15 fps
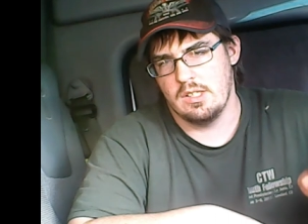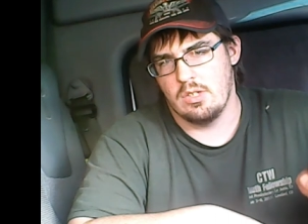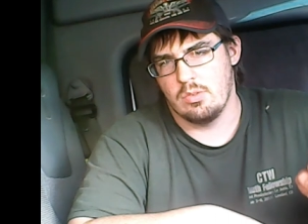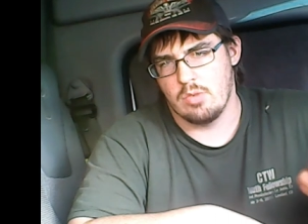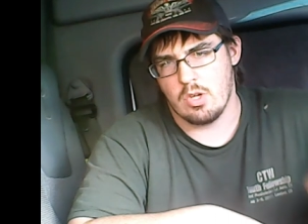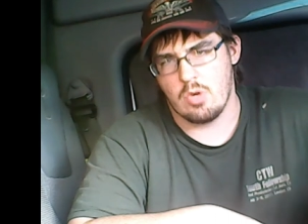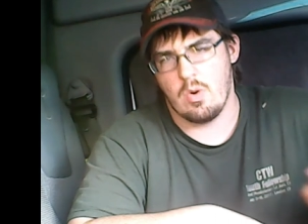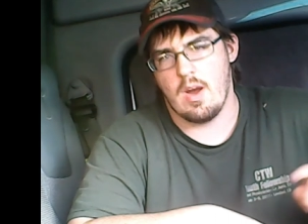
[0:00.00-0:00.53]

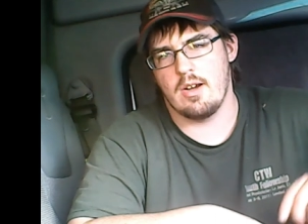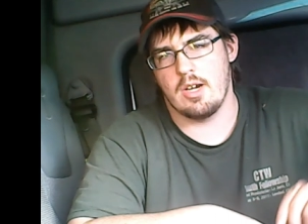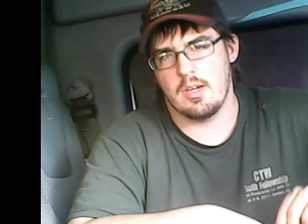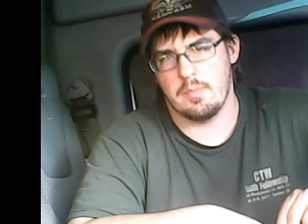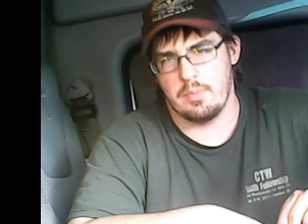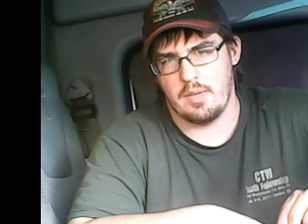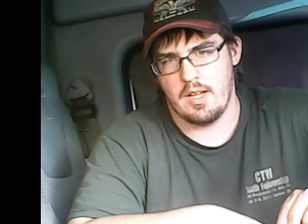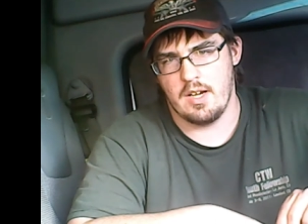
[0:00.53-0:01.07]

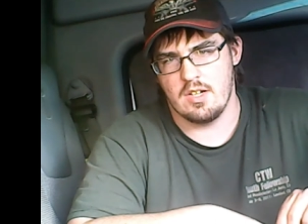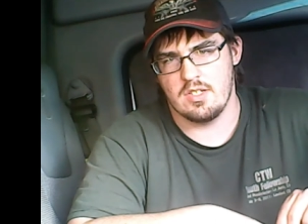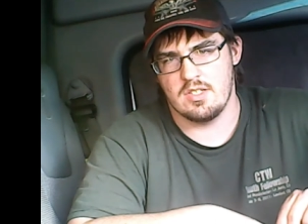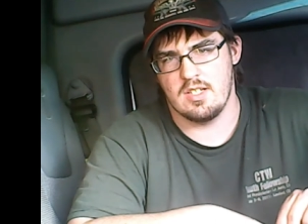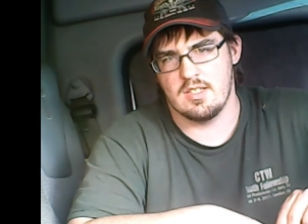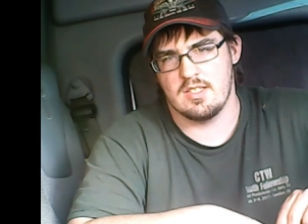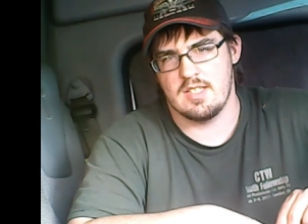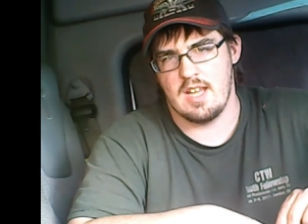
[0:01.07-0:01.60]
requiring players
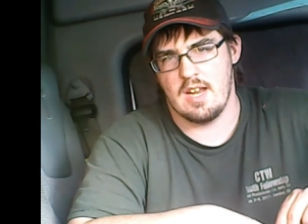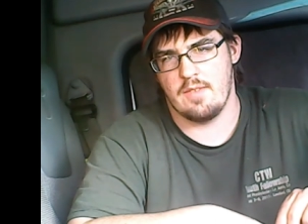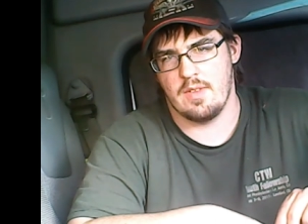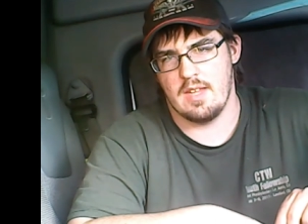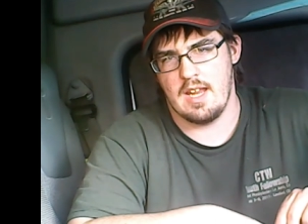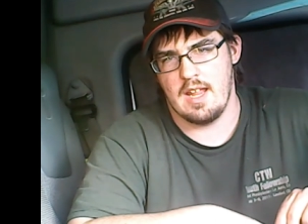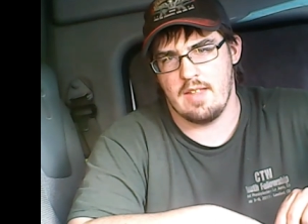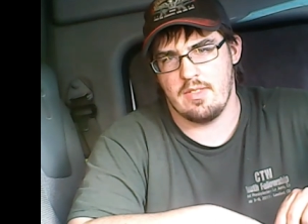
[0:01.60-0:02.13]
to stand for
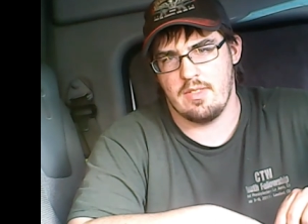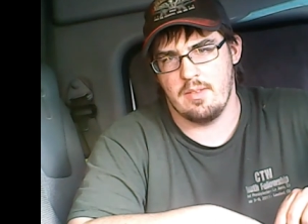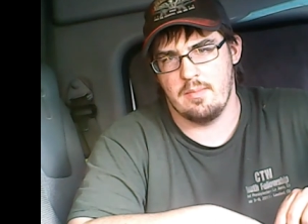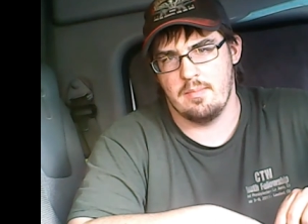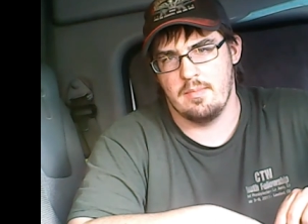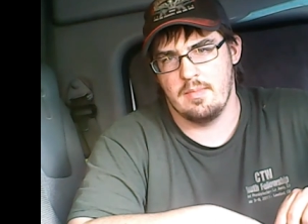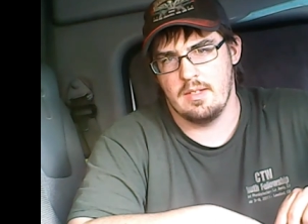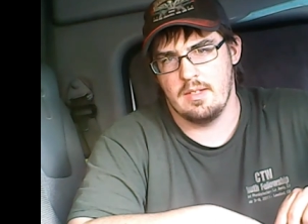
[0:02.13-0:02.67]
the anthem